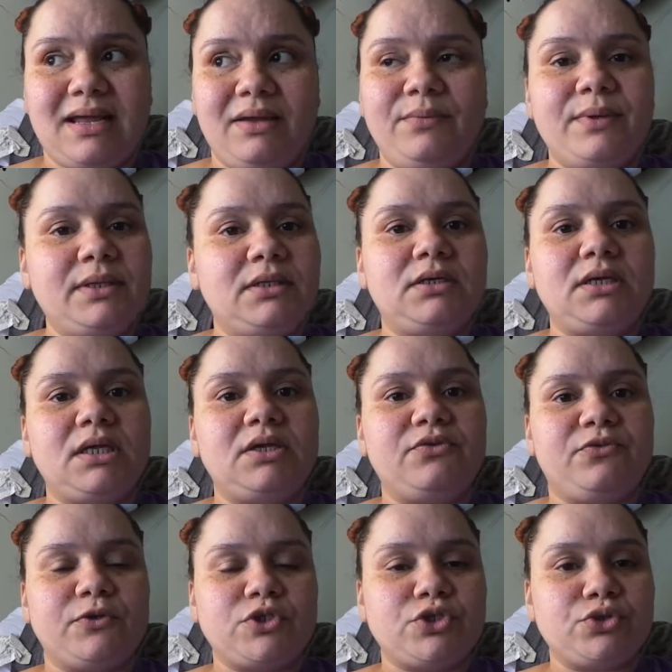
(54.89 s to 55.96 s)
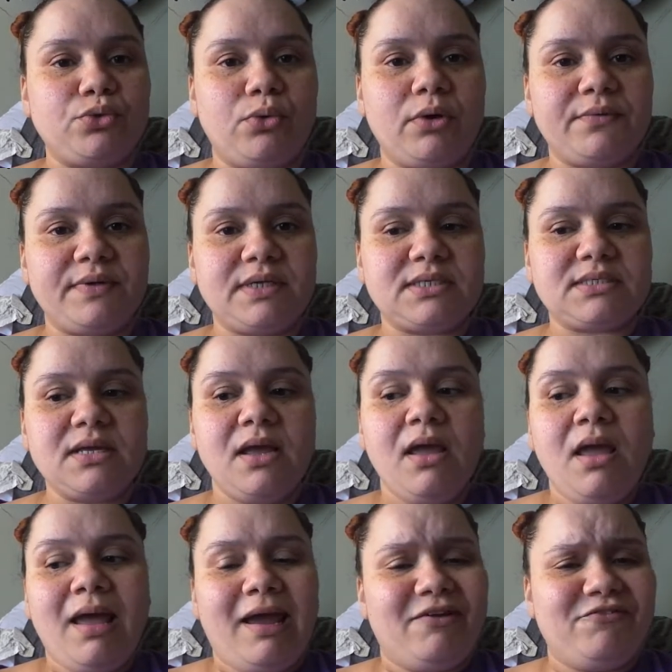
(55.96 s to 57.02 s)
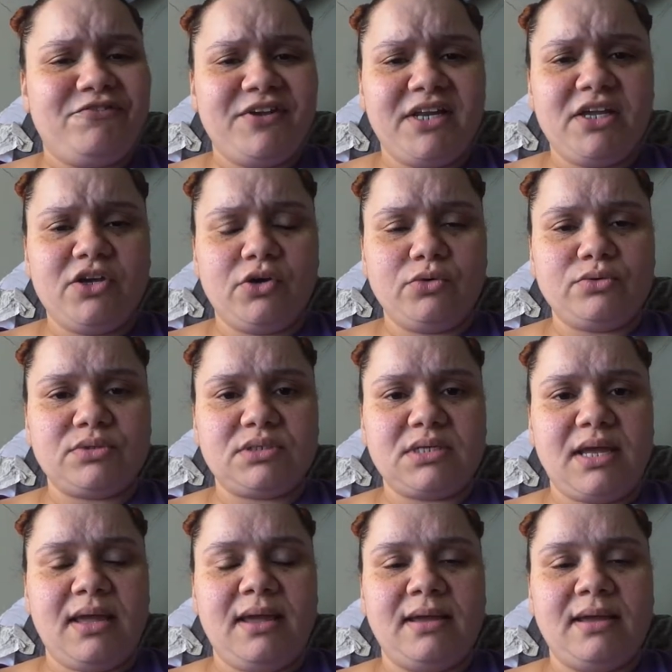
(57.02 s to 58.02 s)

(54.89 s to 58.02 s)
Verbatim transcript: and I went looking for stories and videos,